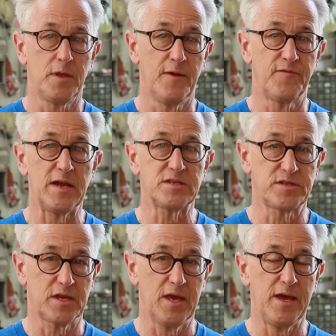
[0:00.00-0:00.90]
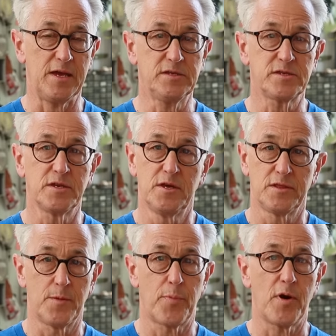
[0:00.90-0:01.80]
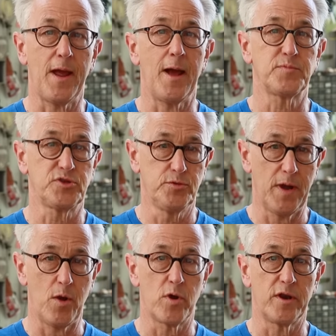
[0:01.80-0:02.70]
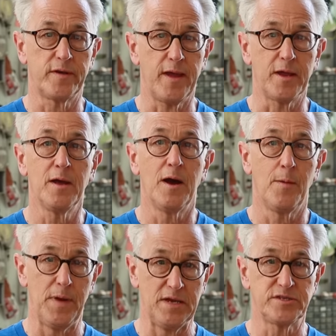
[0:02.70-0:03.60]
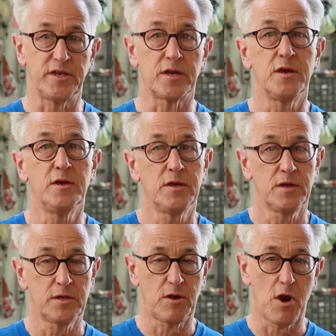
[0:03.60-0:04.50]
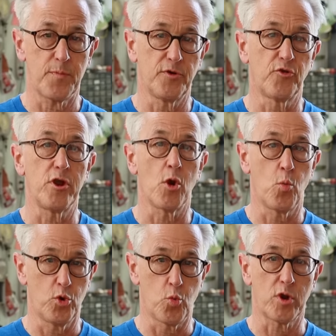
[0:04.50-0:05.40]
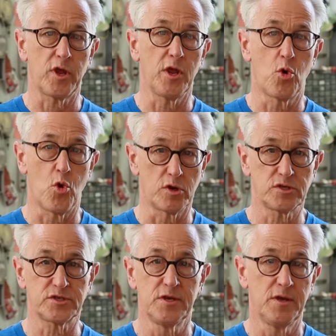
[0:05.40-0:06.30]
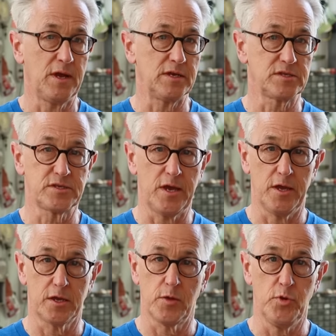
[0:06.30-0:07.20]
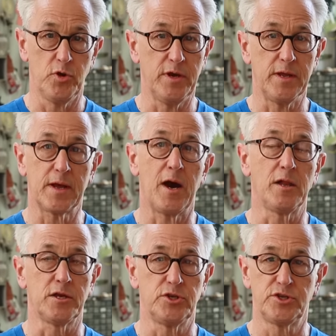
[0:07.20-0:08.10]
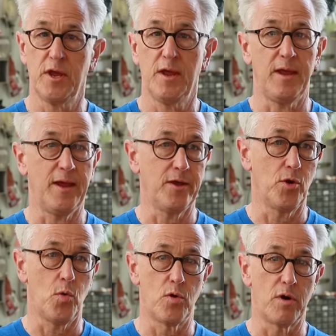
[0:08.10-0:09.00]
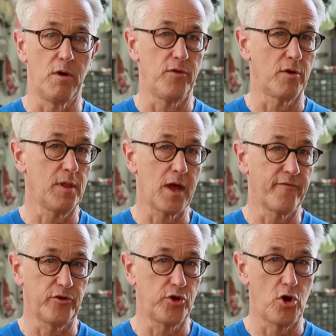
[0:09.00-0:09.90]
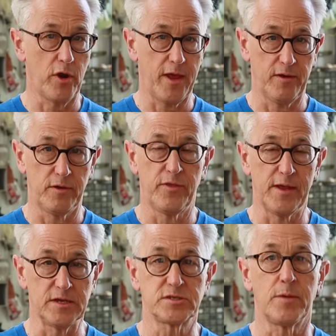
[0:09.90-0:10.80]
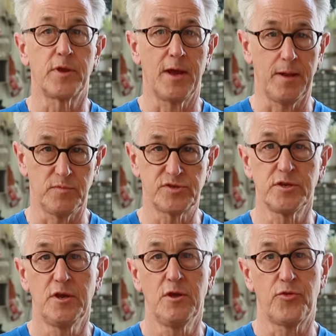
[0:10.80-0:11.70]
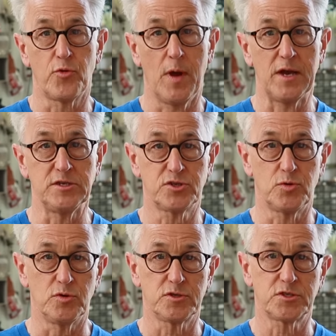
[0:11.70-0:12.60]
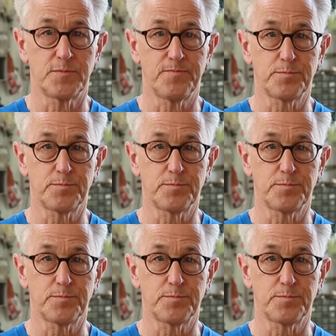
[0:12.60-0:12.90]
If that's the case, then perhaps you might want to take a basic carpentry or woodworking course at, say, a community college, and or there are a lot of adult ed things sometimes through high schools.